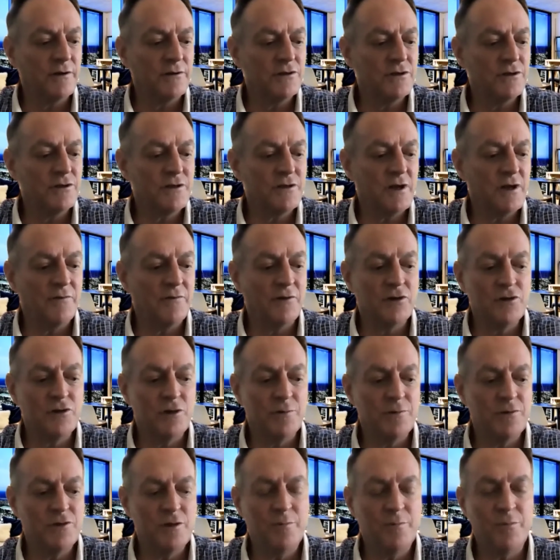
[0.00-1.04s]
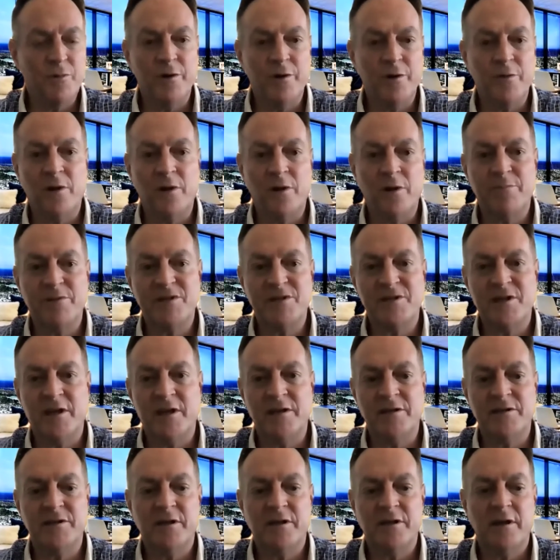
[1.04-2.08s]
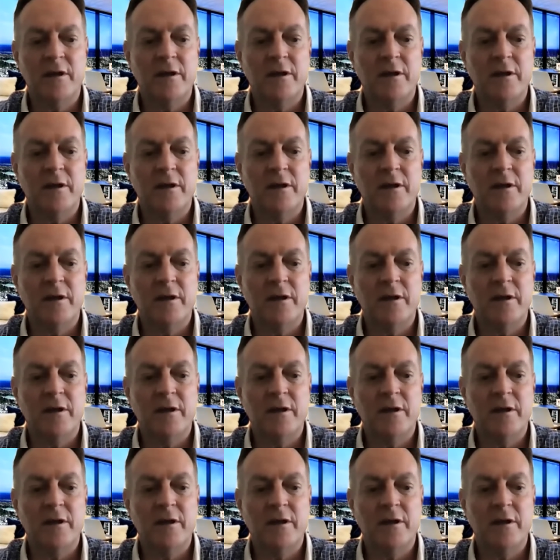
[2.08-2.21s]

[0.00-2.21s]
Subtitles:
just over 2.1%